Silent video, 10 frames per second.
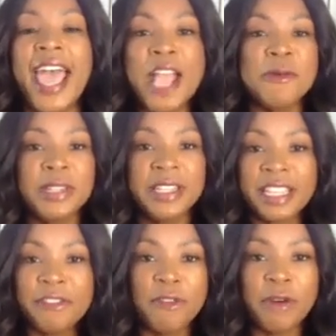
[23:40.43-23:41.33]
Hey, we're
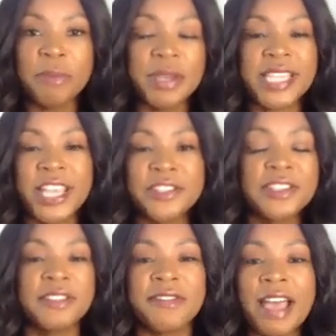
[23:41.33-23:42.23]
looking for a breast
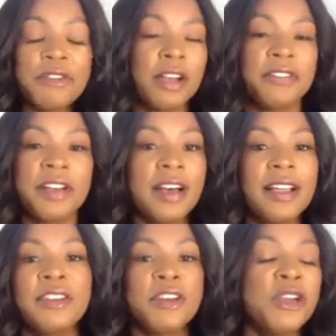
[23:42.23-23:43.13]
cancer survivor of
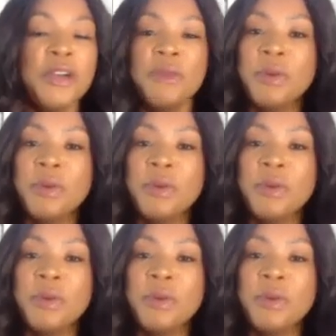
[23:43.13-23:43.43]
color.